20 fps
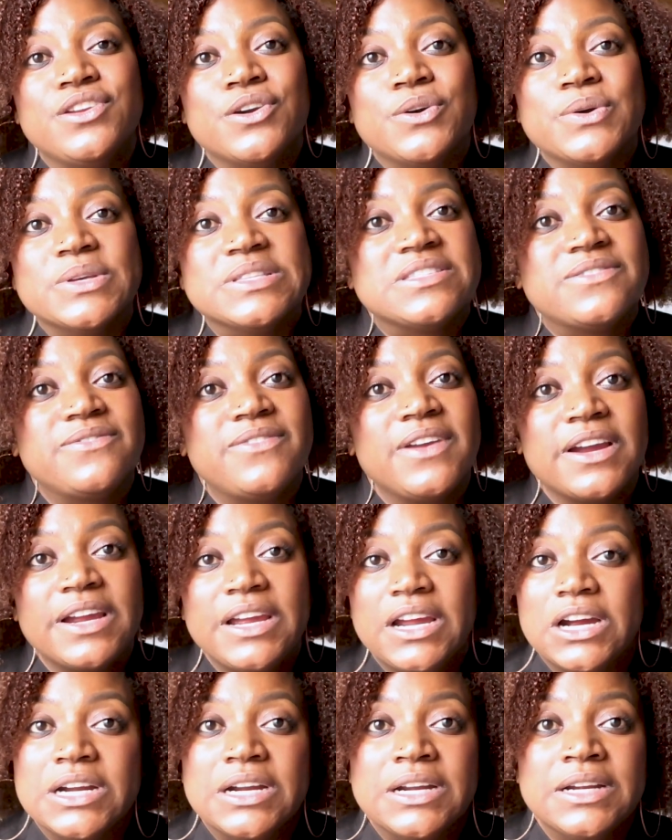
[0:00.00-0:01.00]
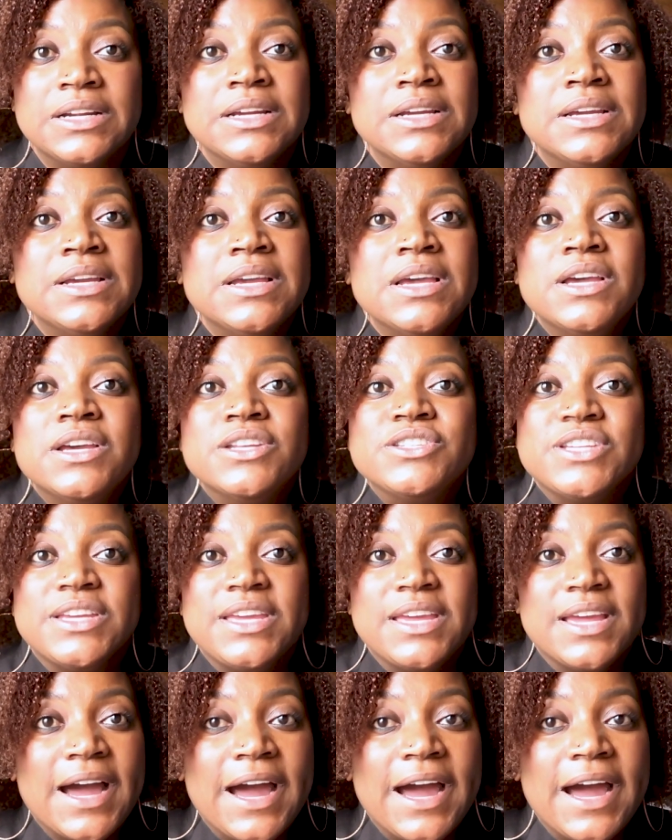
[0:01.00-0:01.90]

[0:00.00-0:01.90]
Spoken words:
It's very hard to get